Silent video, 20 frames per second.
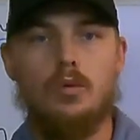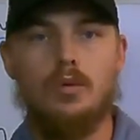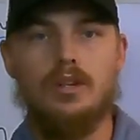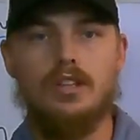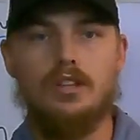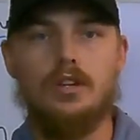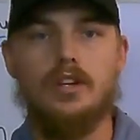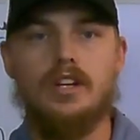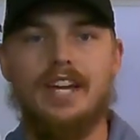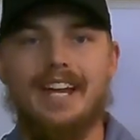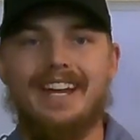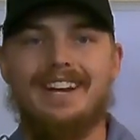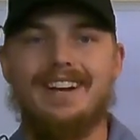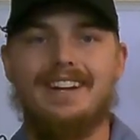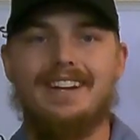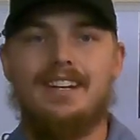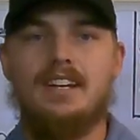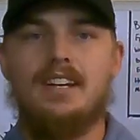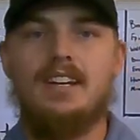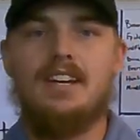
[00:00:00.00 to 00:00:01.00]
we look at
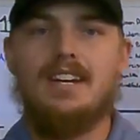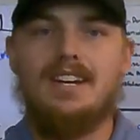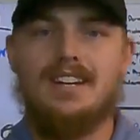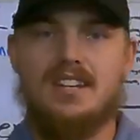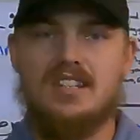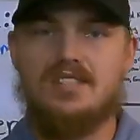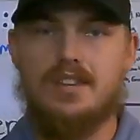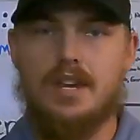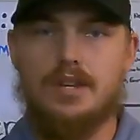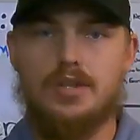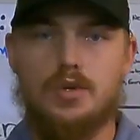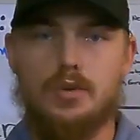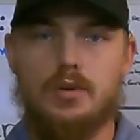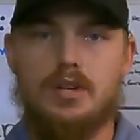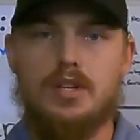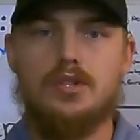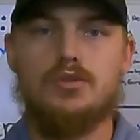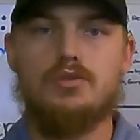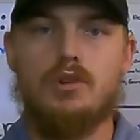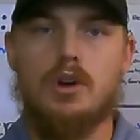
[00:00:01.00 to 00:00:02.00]

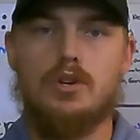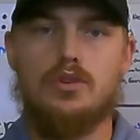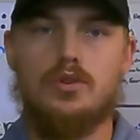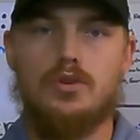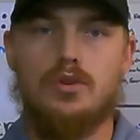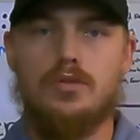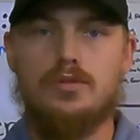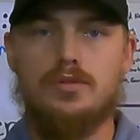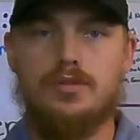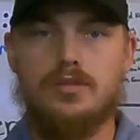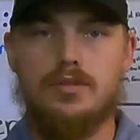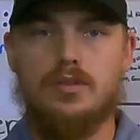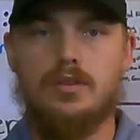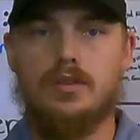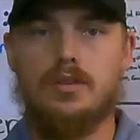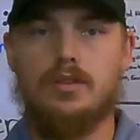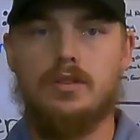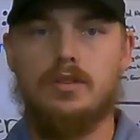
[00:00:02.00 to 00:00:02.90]
accessory structures.